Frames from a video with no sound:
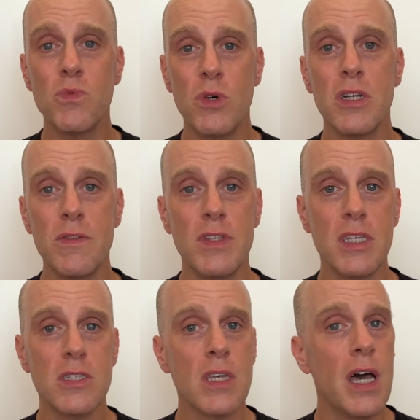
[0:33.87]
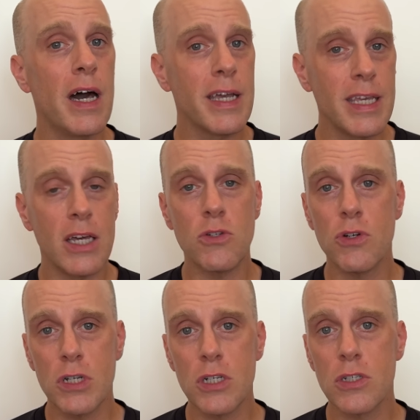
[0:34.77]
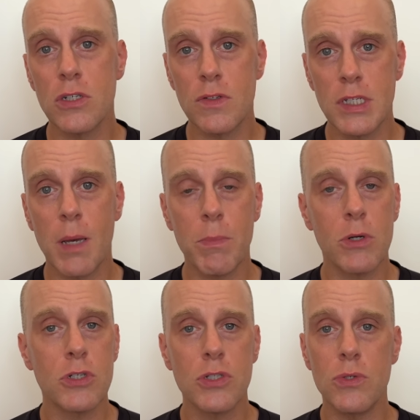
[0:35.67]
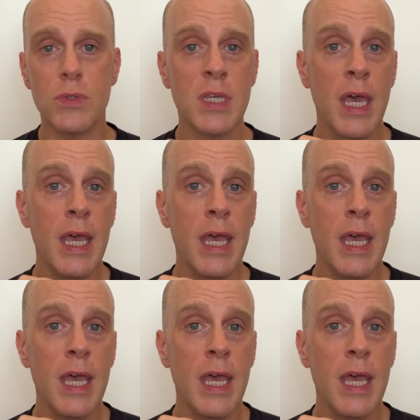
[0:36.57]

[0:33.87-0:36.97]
one of these, again, traditional tempo shoes.